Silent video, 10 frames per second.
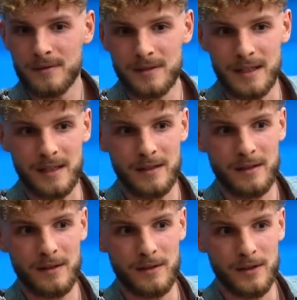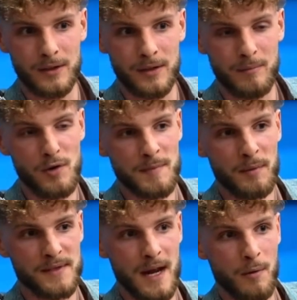like your your most
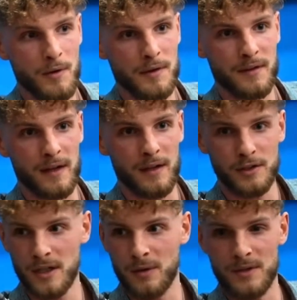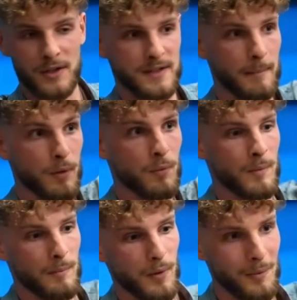people's net worth is like a shitcoin chart. It's like boom,
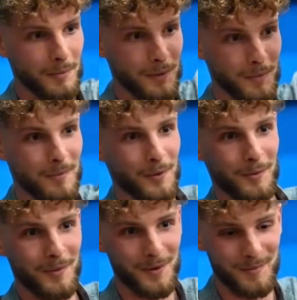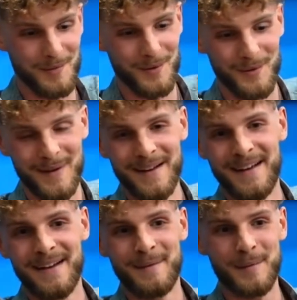boom, boom, boom, boom, boom.
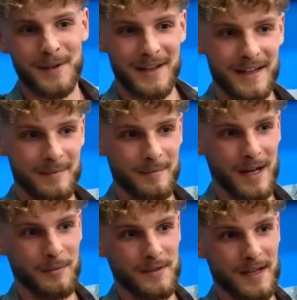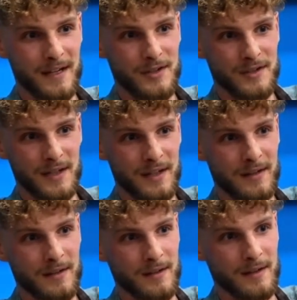But like mine was kind of just like
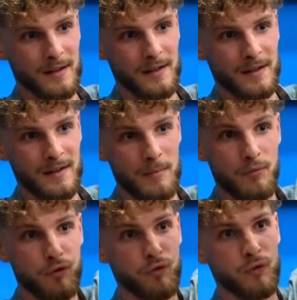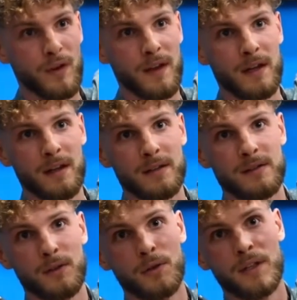yeah, and then and then it like
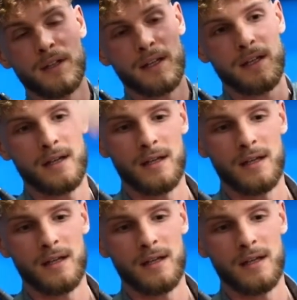slowly like